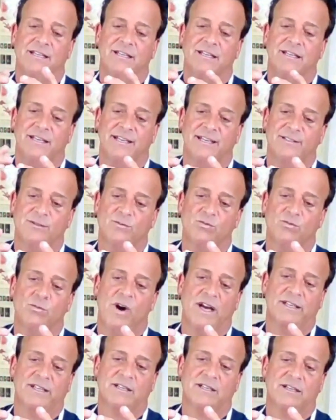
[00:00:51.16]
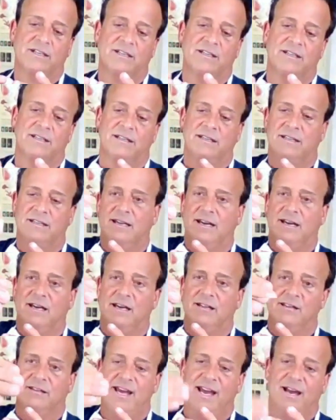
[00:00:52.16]
is what
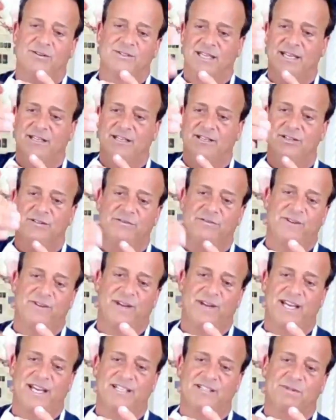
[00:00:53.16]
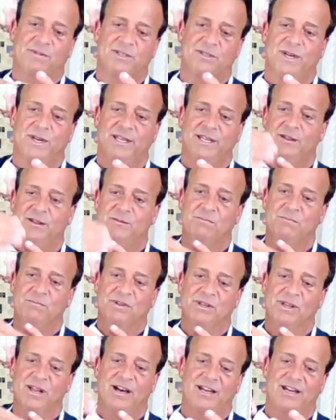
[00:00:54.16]
allows the interface between the
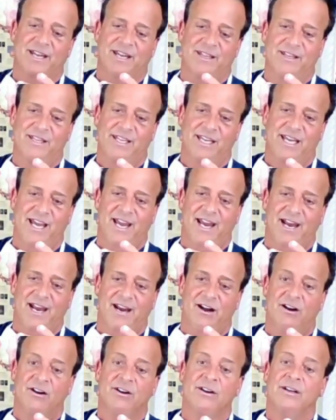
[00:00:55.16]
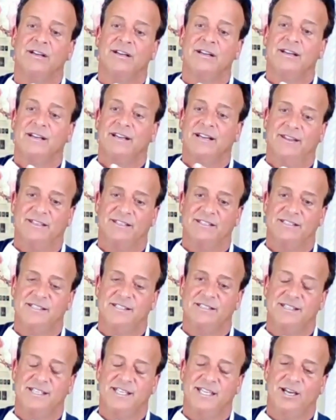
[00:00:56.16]
blood and the air, and the
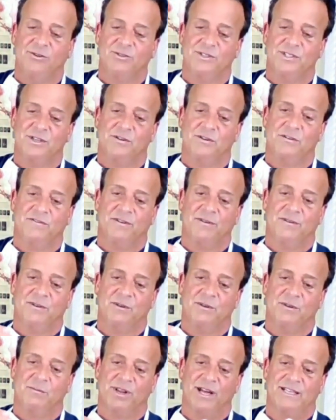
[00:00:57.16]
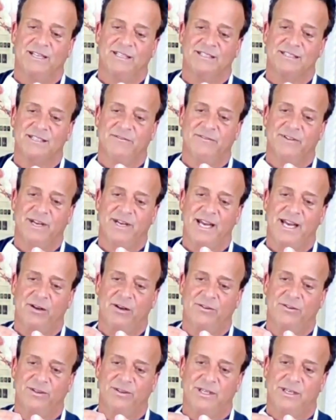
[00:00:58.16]
CO2 from the blood is given out,
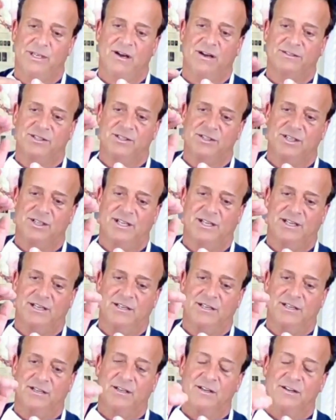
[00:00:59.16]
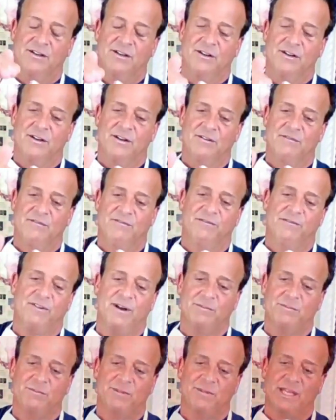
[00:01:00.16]
the oxygen from
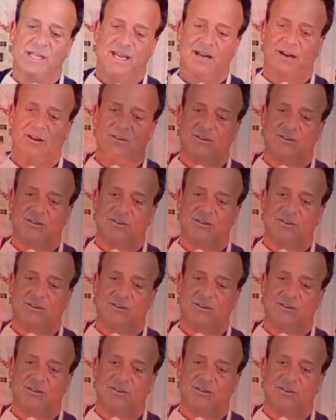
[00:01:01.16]
the air is